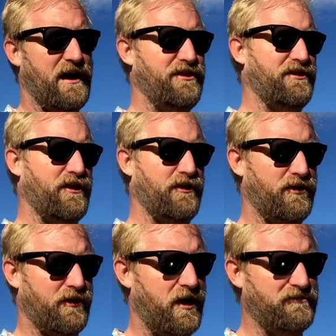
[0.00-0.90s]
I think the
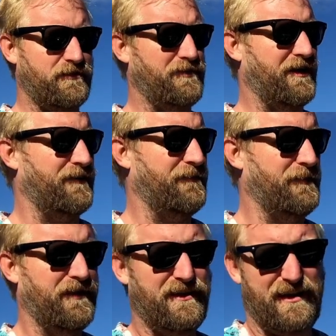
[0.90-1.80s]
concept there
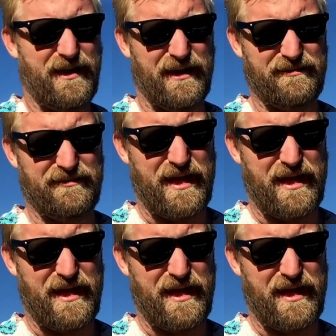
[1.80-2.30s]
is